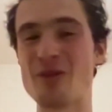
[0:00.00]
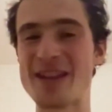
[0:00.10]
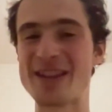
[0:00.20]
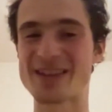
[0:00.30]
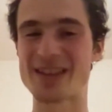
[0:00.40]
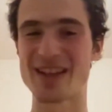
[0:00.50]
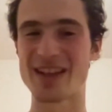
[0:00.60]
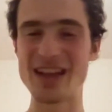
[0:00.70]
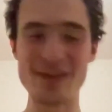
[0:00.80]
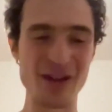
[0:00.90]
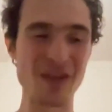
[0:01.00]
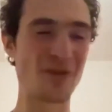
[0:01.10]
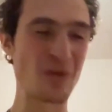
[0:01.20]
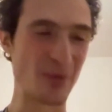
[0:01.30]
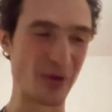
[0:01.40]
Problem is, even
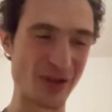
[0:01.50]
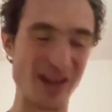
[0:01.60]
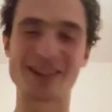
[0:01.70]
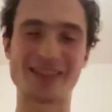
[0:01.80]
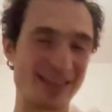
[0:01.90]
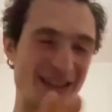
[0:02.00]
if you project